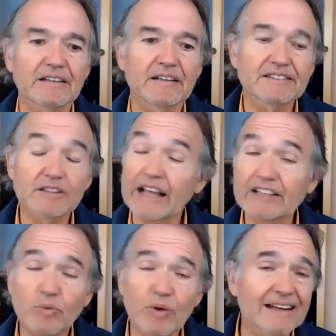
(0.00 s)
as
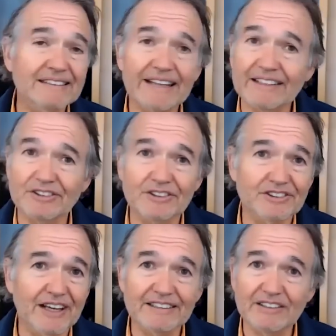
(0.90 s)
well as
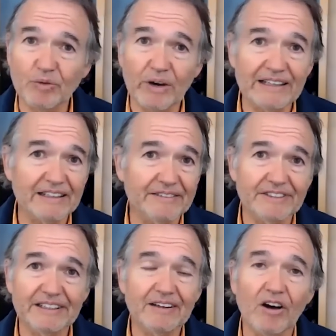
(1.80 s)
exercise and weightlifting,
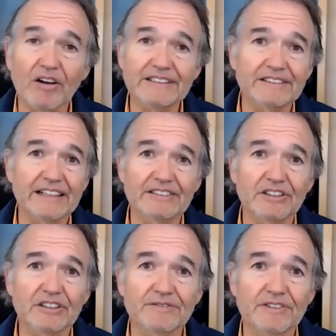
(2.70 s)
all these things are
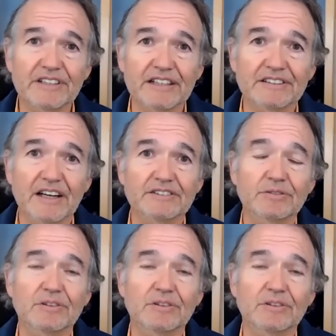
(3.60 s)
good for testosterone.